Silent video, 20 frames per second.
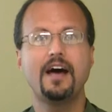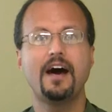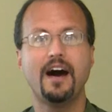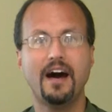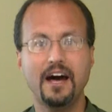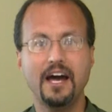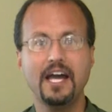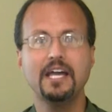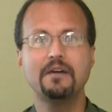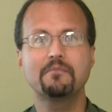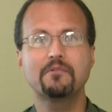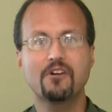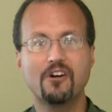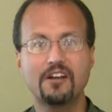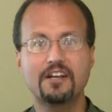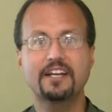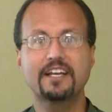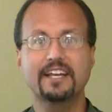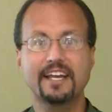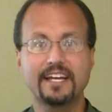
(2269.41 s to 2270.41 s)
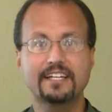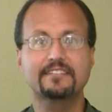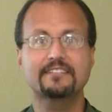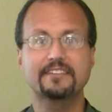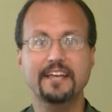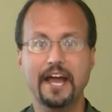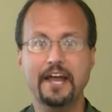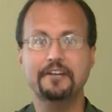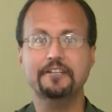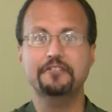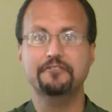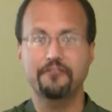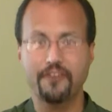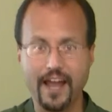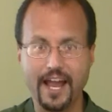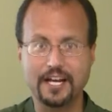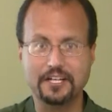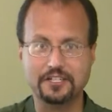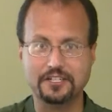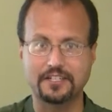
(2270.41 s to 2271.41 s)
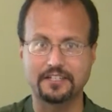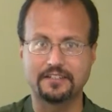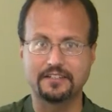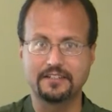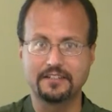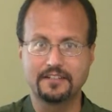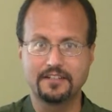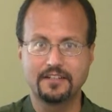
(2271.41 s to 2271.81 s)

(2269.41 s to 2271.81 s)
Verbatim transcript: I am going to get satisfaction